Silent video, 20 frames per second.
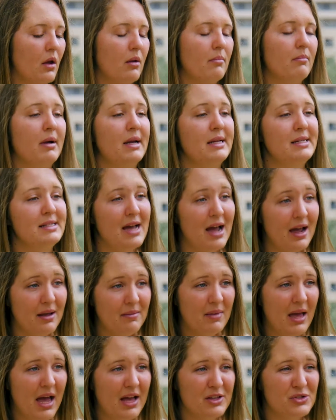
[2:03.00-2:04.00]
my
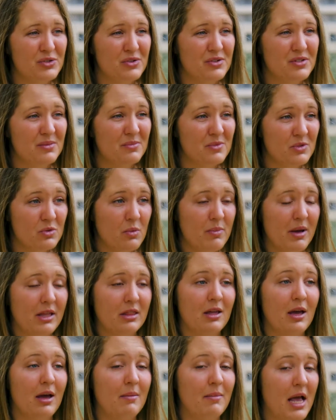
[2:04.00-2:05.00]
time at Jerusalem School
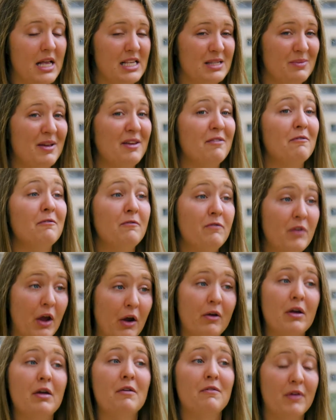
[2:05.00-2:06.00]
Bethlehem has been
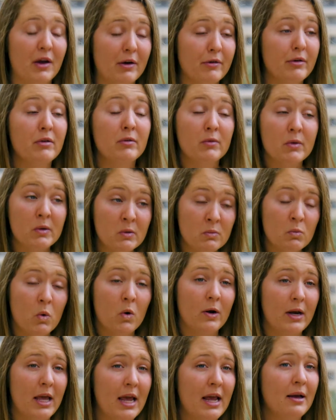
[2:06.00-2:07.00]
very, very
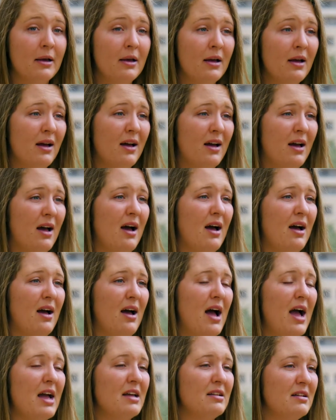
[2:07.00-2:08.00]
rewarding.
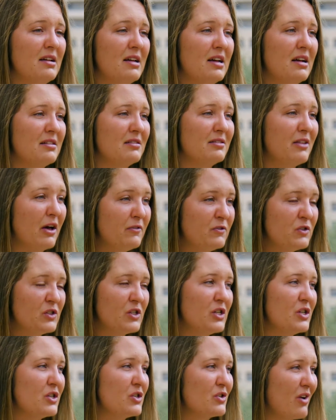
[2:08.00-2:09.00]
I love
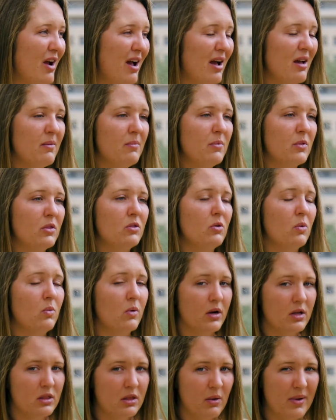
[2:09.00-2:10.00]
to describe the
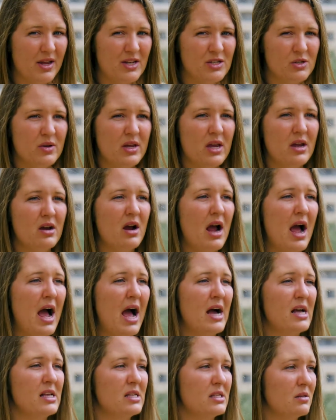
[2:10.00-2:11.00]
work that we do here
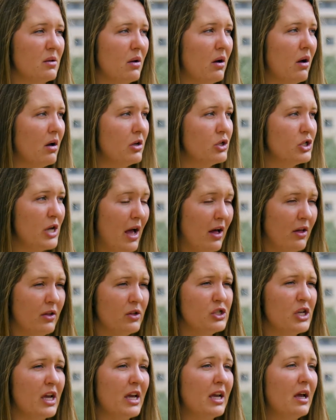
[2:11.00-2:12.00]
as
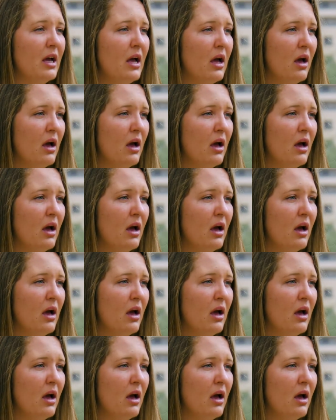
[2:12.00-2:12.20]
challenging,